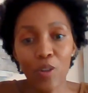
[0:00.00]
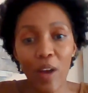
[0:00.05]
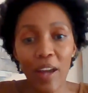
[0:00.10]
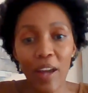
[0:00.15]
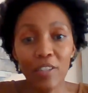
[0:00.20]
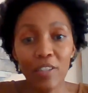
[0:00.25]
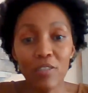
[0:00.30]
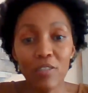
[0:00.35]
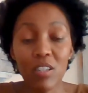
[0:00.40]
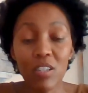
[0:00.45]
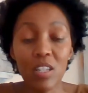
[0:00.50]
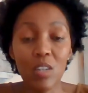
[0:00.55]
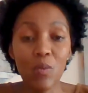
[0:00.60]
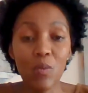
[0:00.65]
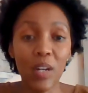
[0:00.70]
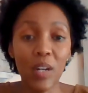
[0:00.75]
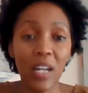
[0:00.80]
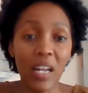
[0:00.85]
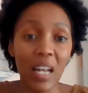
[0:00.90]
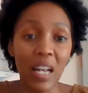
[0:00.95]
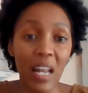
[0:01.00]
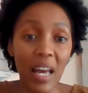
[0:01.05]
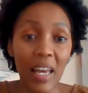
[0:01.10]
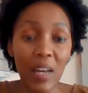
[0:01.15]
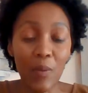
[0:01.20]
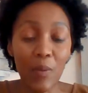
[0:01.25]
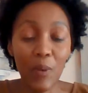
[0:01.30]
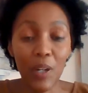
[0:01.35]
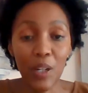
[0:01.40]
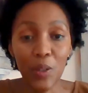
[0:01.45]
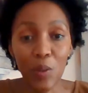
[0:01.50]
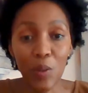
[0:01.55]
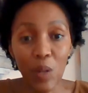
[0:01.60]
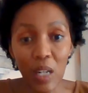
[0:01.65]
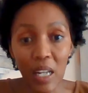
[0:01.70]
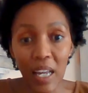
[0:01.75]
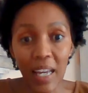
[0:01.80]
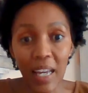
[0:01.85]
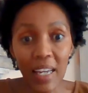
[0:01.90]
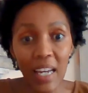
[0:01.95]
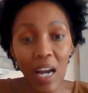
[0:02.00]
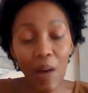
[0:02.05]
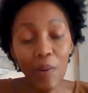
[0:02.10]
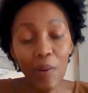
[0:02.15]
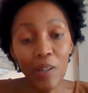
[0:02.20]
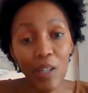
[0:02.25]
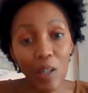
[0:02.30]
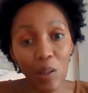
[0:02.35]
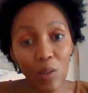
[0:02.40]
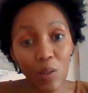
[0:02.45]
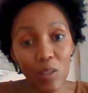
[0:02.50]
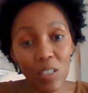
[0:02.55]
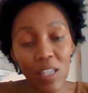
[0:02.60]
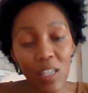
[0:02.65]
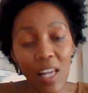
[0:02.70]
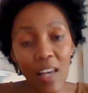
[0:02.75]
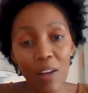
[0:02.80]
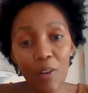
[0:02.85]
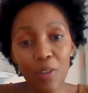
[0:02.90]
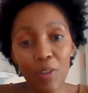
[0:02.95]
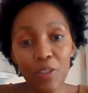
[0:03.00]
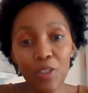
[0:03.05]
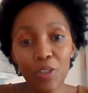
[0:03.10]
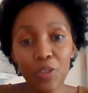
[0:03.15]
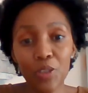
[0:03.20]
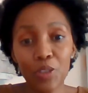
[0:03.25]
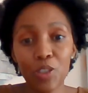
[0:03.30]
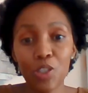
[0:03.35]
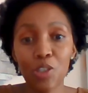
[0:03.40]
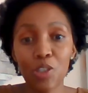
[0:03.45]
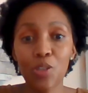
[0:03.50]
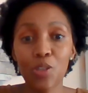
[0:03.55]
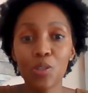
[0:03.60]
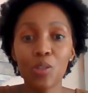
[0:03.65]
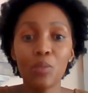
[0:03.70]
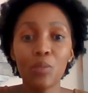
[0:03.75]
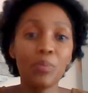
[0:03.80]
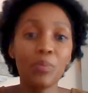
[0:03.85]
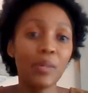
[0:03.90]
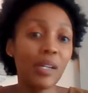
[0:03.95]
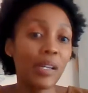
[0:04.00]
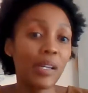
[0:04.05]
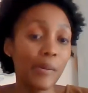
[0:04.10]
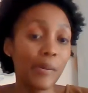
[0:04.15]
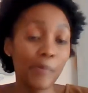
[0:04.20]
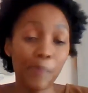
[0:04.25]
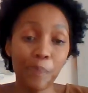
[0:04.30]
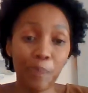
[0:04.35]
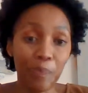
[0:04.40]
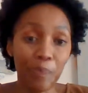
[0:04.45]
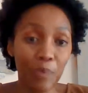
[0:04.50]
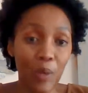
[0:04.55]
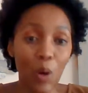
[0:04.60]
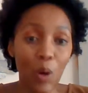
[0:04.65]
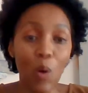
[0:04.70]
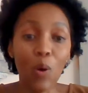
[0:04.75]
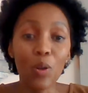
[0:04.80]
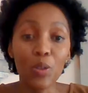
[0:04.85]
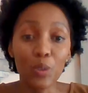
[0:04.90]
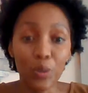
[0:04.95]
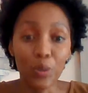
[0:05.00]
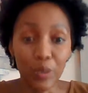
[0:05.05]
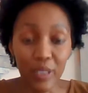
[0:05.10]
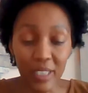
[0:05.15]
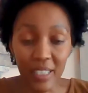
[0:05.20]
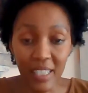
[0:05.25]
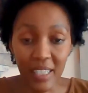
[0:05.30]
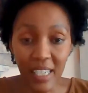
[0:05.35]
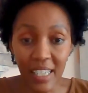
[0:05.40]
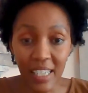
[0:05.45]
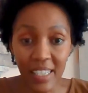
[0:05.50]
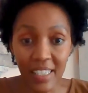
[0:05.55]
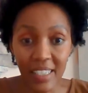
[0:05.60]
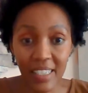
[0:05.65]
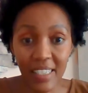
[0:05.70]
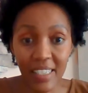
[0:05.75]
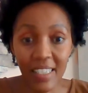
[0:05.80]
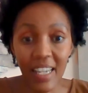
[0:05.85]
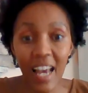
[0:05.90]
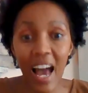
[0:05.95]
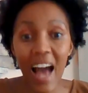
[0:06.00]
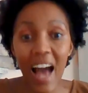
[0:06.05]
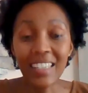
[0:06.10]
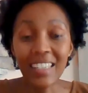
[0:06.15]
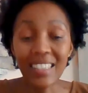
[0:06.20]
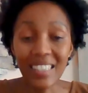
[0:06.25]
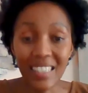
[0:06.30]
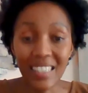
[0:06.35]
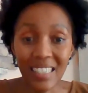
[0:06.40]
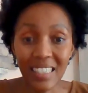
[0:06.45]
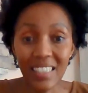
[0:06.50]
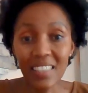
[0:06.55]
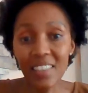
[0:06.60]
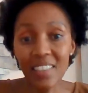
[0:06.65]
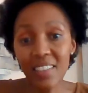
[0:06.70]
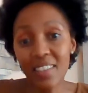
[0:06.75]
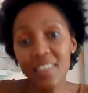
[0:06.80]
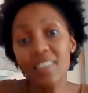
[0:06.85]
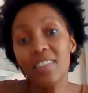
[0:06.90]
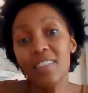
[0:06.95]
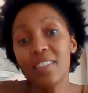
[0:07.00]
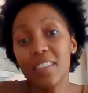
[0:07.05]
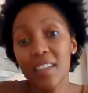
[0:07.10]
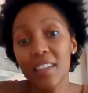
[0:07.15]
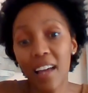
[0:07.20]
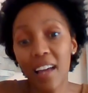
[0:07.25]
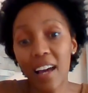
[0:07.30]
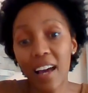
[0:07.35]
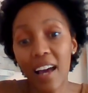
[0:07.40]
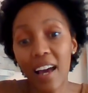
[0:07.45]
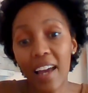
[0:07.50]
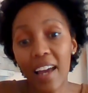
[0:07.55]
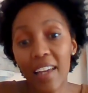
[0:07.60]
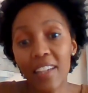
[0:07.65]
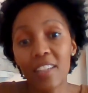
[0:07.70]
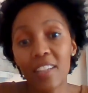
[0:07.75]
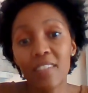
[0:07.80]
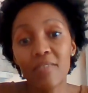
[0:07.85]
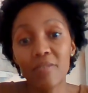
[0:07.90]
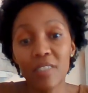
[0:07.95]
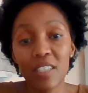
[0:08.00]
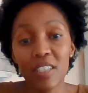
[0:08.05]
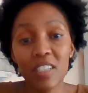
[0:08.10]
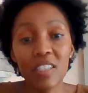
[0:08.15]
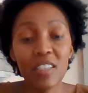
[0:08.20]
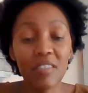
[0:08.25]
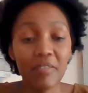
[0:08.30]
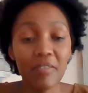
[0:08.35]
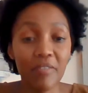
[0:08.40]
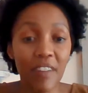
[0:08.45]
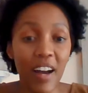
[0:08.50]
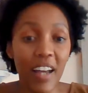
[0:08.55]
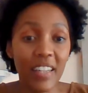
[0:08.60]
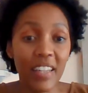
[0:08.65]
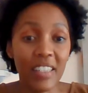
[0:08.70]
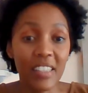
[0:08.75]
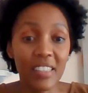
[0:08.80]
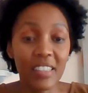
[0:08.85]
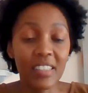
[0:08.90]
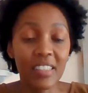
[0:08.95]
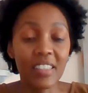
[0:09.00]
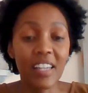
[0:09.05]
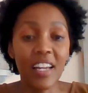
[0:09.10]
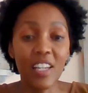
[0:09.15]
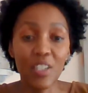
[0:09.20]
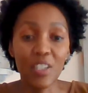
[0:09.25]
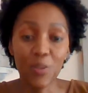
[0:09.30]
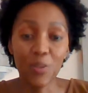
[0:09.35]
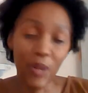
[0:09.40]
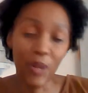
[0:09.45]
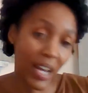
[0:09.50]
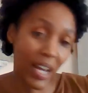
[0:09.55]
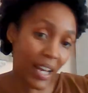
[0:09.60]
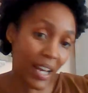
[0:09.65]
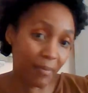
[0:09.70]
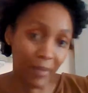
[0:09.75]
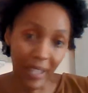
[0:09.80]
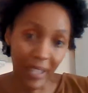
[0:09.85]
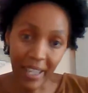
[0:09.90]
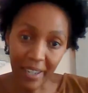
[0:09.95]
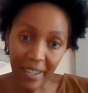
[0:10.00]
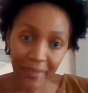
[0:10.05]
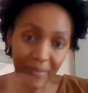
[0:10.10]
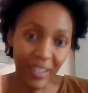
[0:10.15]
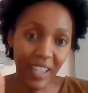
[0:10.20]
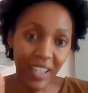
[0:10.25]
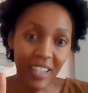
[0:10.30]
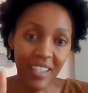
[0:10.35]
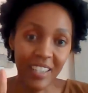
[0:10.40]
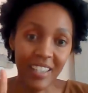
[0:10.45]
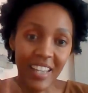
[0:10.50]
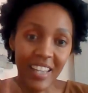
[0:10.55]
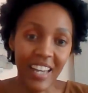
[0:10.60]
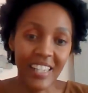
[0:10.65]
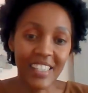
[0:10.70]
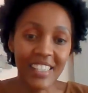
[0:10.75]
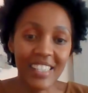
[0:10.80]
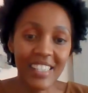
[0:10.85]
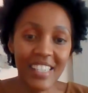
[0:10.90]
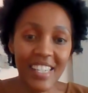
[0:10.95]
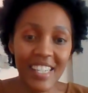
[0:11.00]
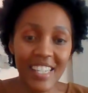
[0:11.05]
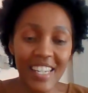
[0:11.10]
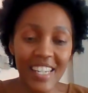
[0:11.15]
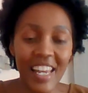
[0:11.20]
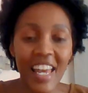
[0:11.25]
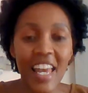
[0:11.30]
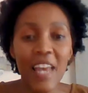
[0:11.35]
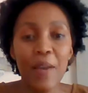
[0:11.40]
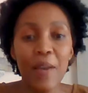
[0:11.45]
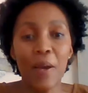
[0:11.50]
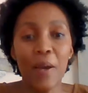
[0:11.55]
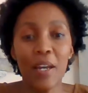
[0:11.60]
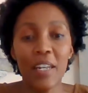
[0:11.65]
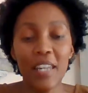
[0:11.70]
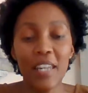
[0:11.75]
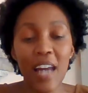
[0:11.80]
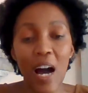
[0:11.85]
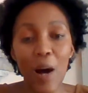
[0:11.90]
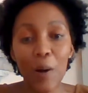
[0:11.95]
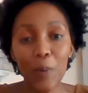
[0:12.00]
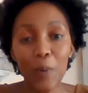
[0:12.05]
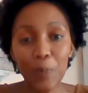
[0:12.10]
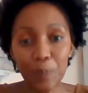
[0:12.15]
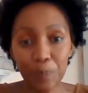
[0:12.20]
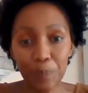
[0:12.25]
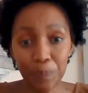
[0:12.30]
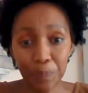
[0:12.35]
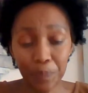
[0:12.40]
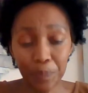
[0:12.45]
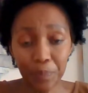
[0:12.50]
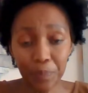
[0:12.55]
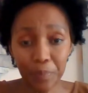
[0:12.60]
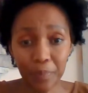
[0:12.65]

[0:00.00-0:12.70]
trying to see what I like, what I don't like, how it looks like on YouTube, all those things until I reach the final stage where I'm like, that's it. Now,